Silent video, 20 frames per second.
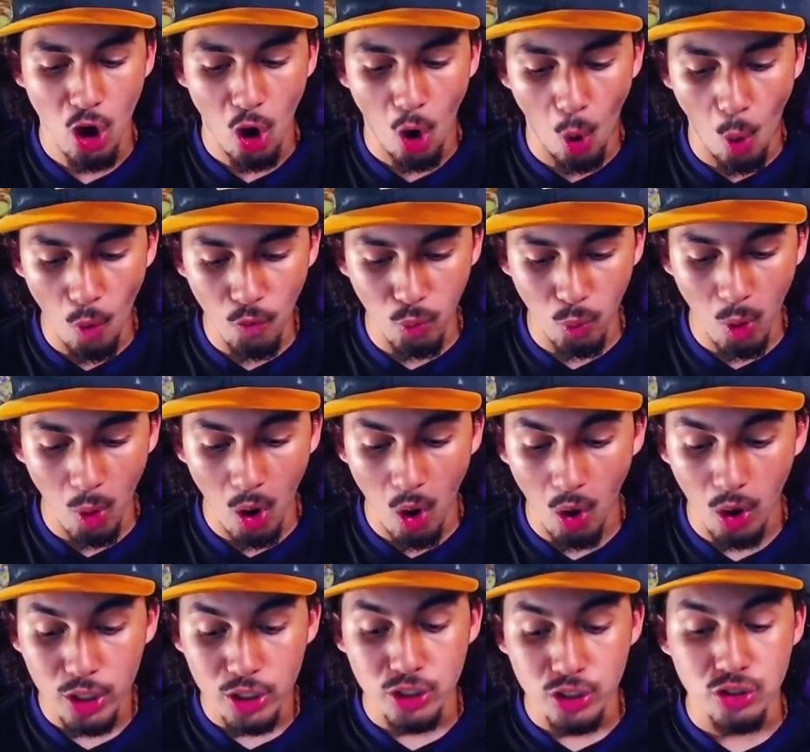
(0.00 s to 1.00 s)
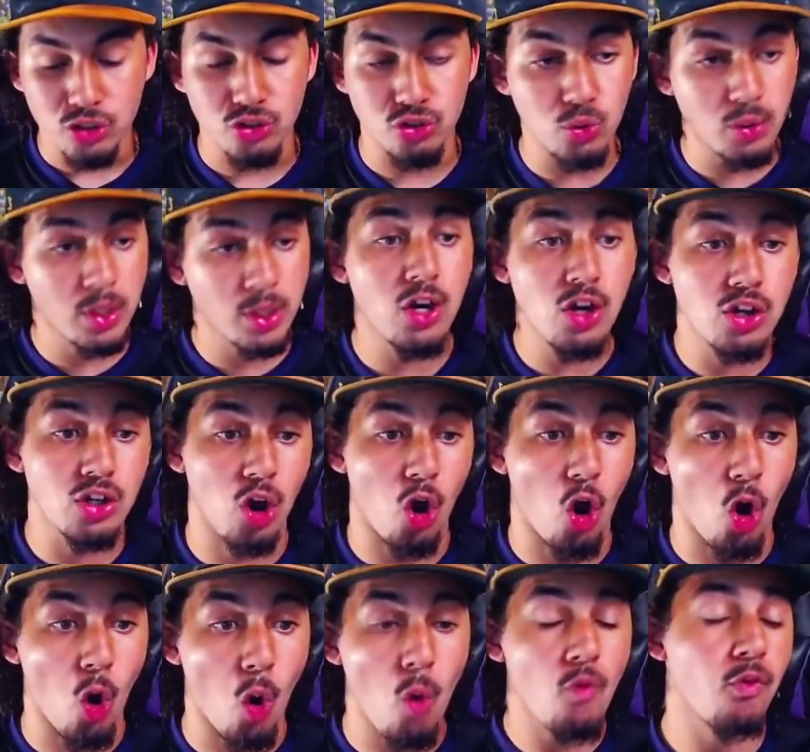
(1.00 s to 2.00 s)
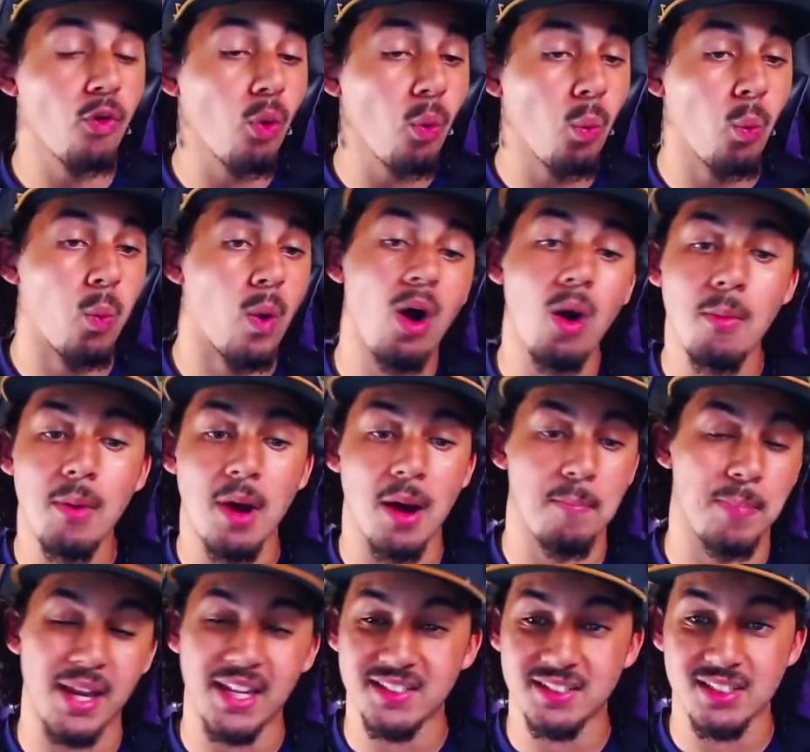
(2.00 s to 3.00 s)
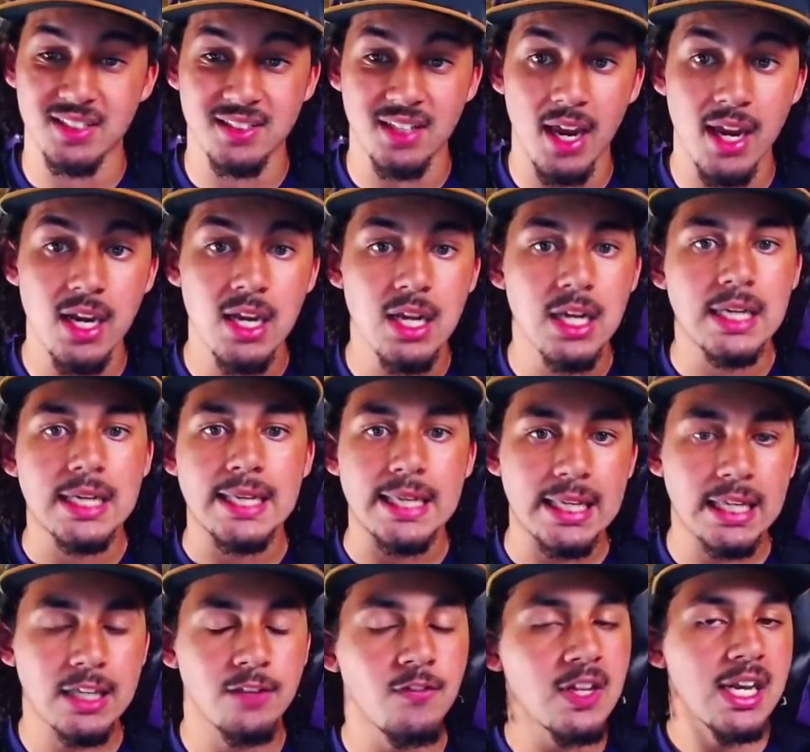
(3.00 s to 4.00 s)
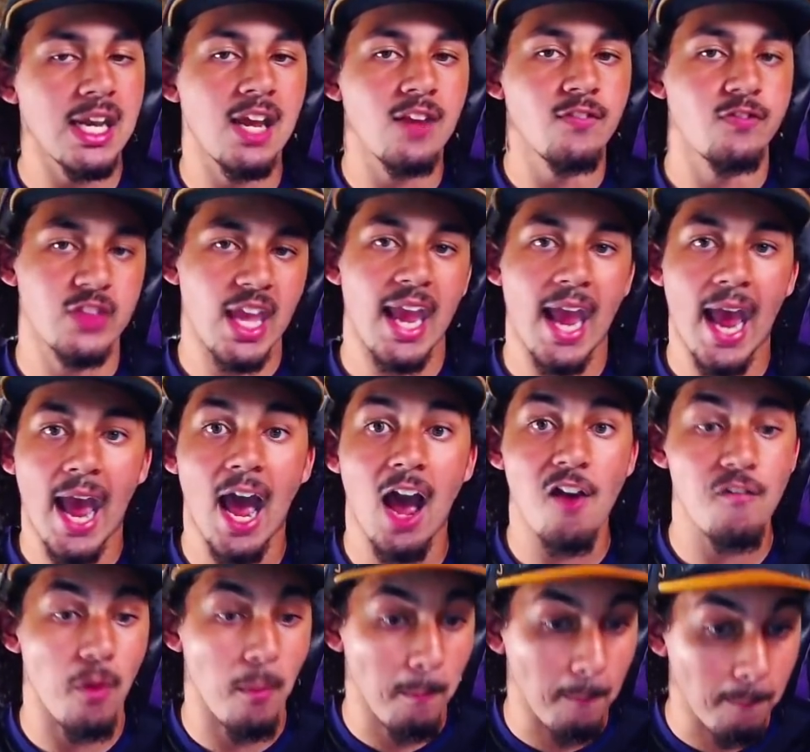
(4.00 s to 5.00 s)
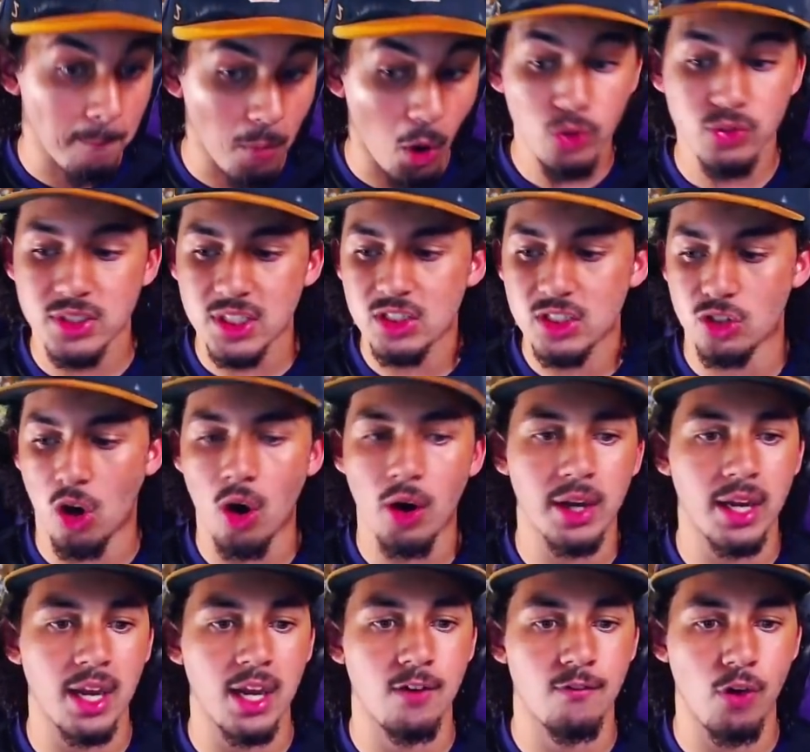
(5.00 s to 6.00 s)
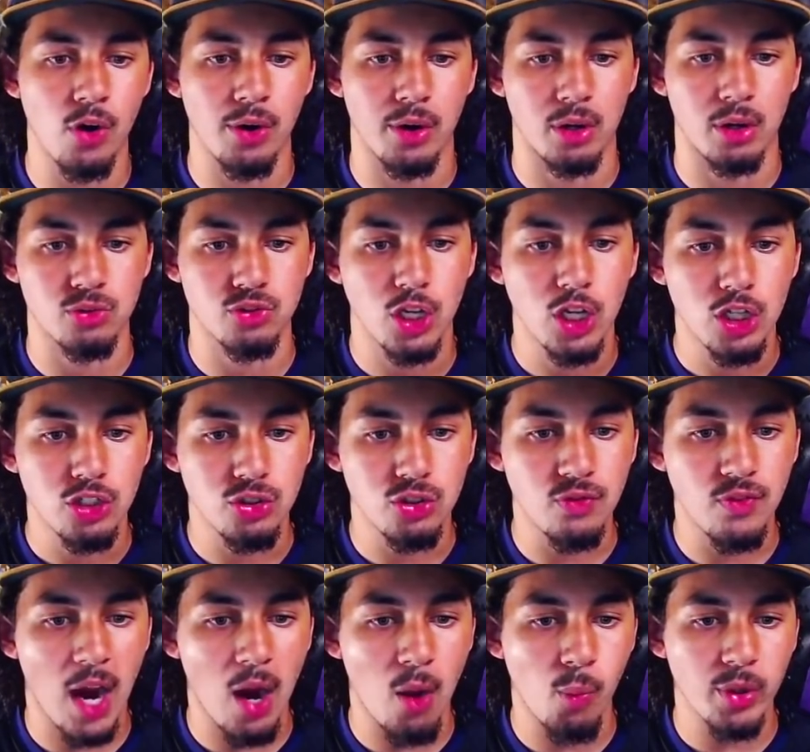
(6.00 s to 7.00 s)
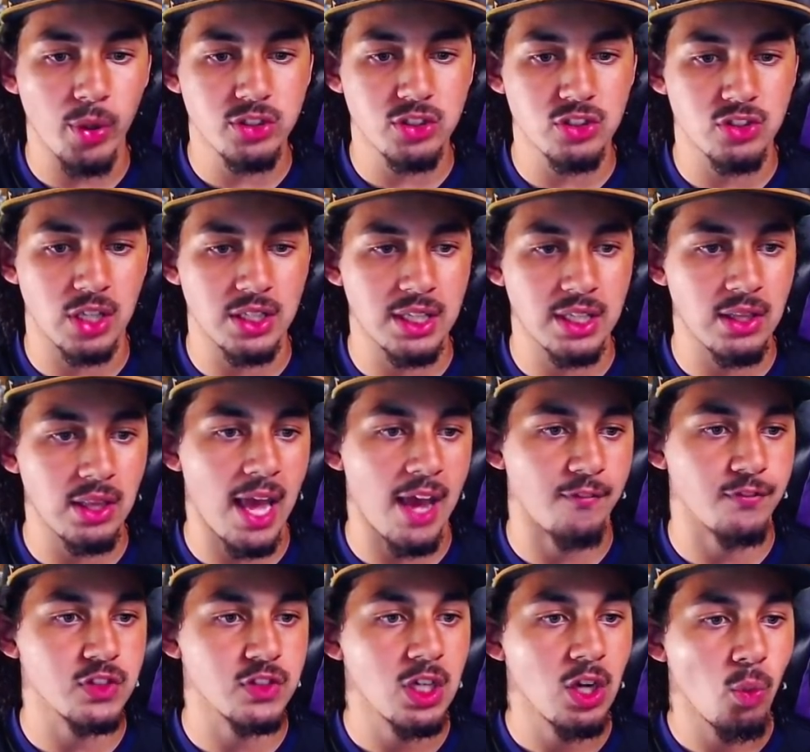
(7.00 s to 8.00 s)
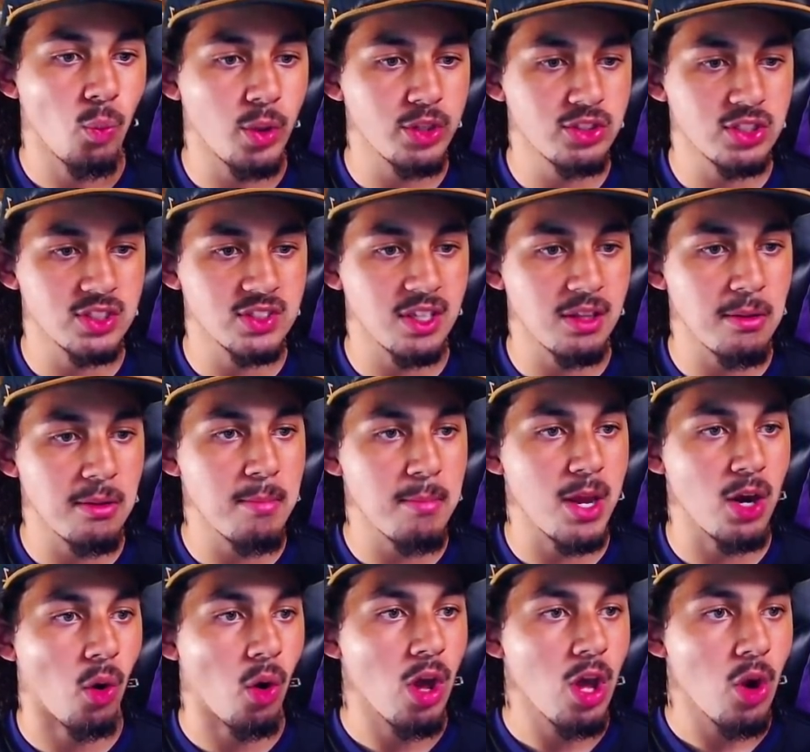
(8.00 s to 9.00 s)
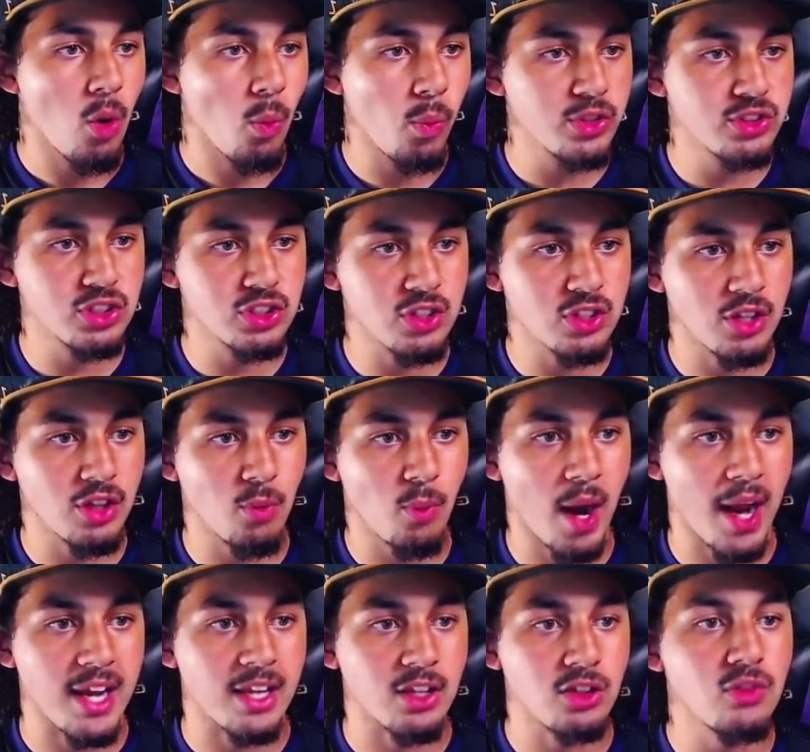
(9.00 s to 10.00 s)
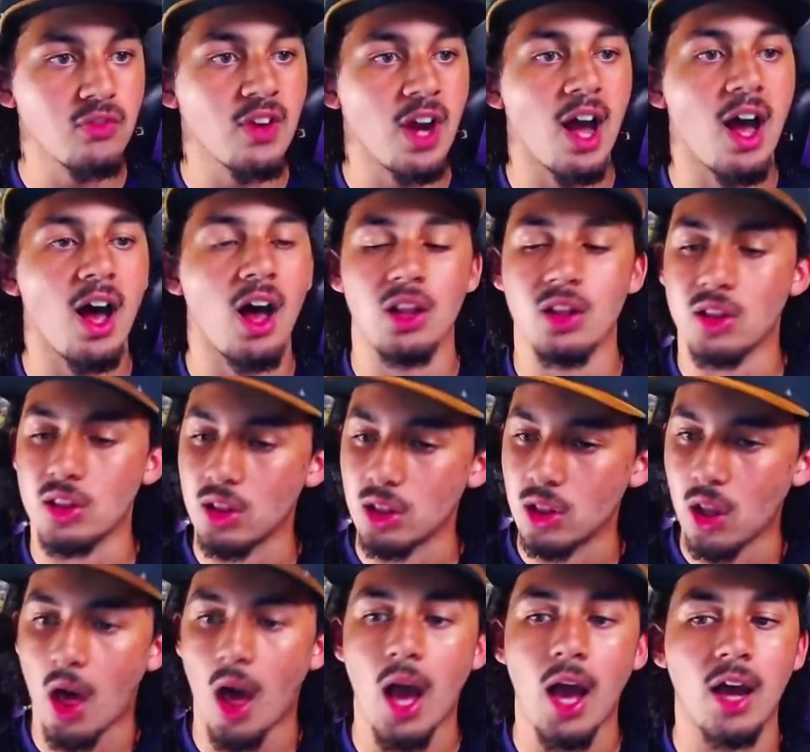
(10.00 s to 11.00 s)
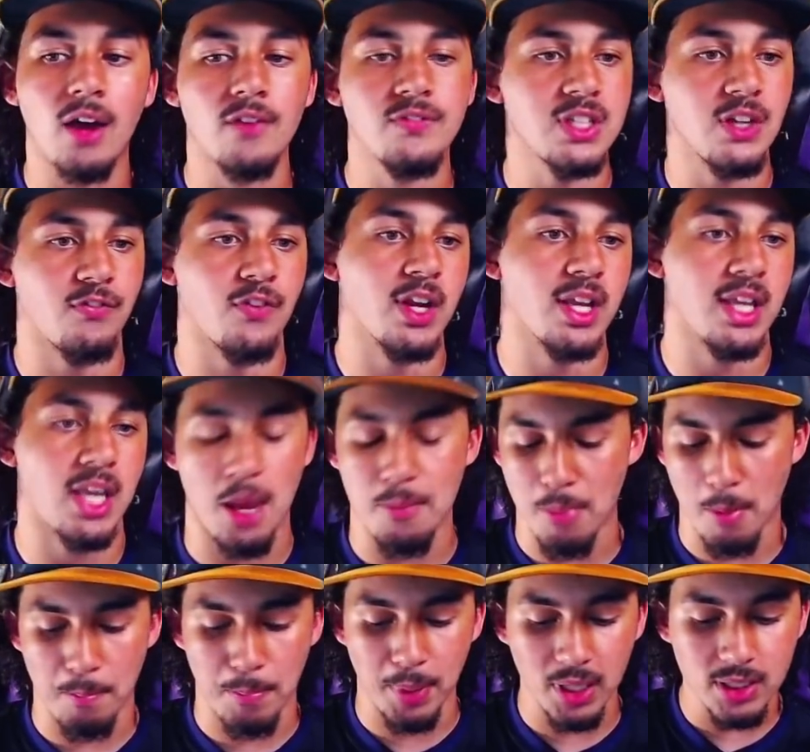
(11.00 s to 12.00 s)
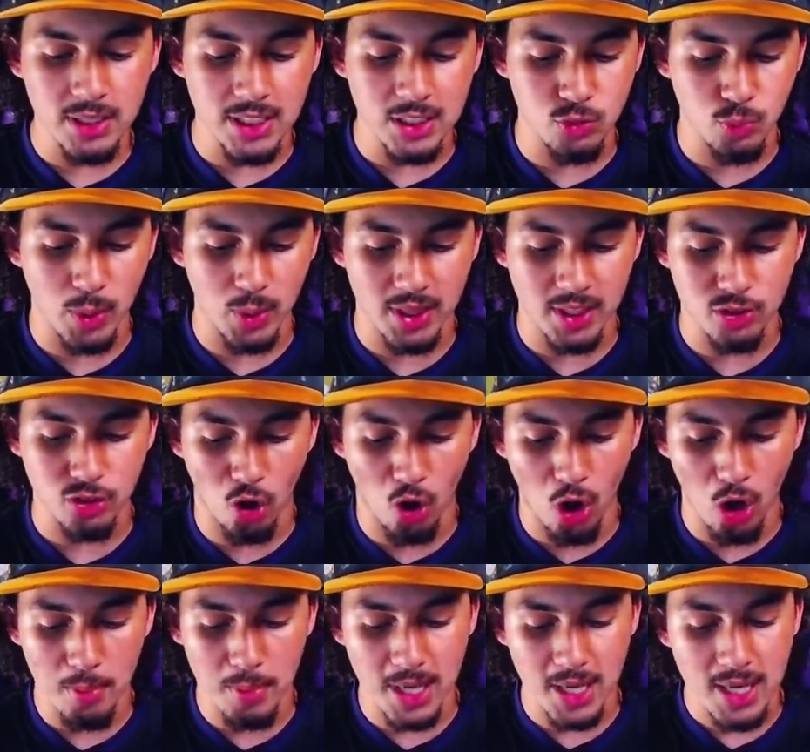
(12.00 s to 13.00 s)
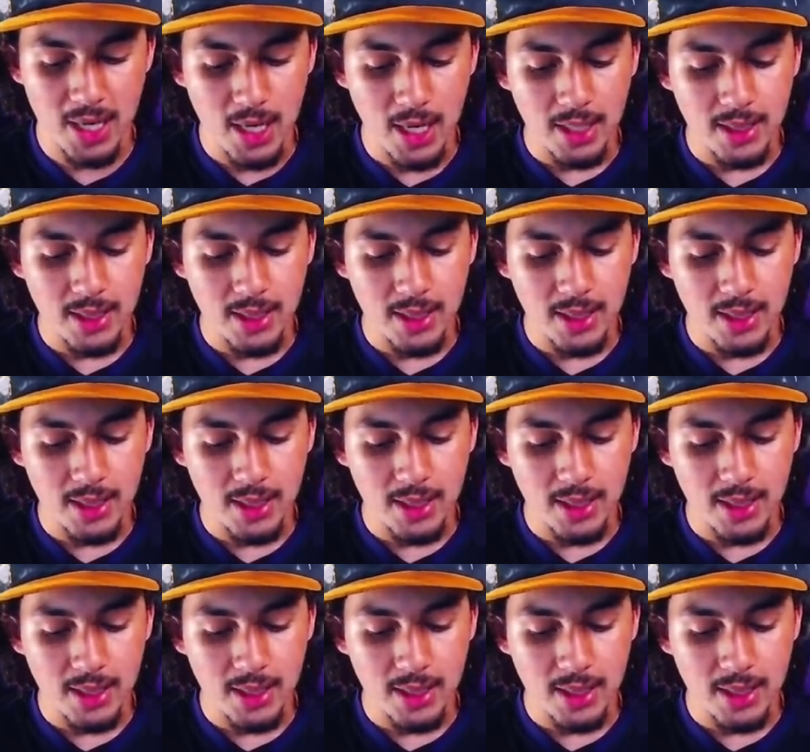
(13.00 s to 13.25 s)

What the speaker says: Overall, you can overwhelm a base design even if they have multi-target Infernos. You've got witches on the left, witches in the middle, witches on the right. You've got a lot of different capabilities with this army.